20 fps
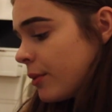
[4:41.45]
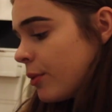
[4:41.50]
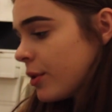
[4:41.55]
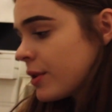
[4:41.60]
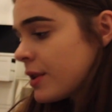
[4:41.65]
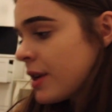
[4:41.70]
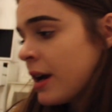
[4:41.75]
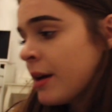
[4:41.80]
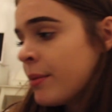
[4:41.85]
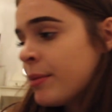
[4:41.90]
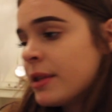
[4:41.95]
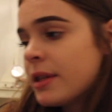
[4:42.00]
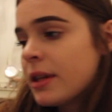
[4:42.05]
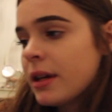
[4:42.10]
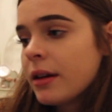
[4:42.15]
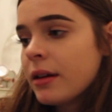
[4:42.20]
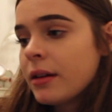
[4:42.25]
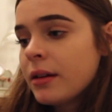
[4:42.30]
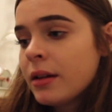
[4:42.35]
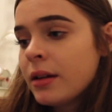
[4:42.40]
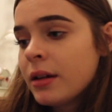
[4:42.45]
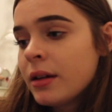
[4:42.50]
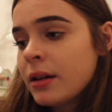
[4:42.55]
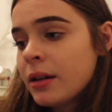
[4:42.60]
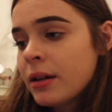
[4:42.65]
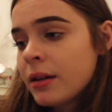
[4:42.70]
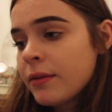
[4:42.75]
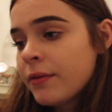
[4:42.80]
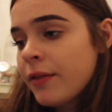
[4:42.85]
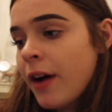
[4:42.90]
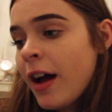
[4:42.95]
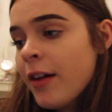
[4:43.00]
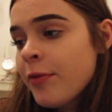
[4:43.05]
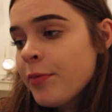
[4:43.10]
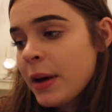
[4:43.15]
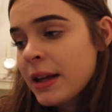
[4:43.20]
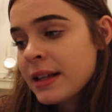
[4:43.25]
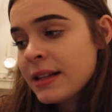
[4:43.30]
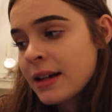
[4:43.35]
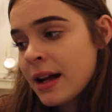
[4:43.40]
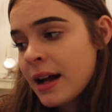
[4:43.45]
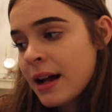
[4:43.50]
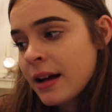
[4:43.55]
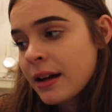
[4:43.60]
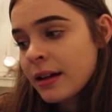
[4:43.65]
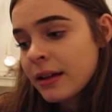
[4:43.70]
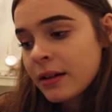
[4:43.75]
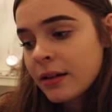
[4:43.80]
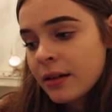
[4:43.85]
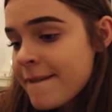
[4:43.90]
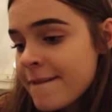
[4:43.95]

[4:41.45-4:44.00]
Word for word: What time is it? Five past nine.